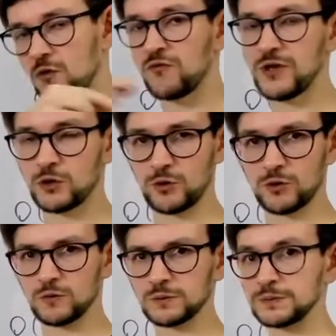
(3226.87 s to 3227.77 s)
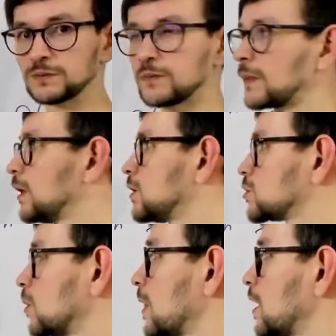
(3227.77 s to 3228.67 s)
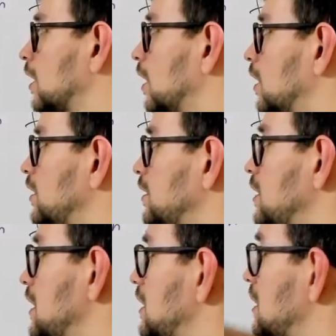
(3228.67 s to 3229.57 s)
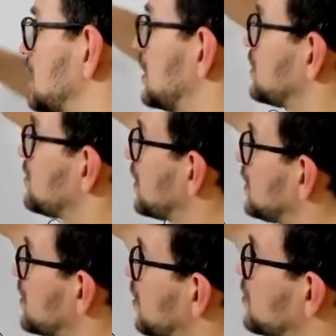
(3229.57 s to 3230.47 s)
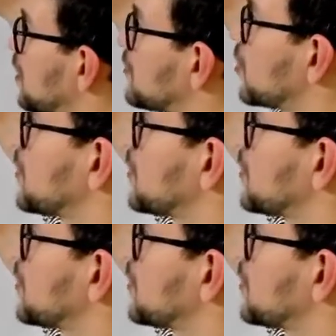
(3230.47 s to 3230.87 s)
from V to U. So in Bellman-Ford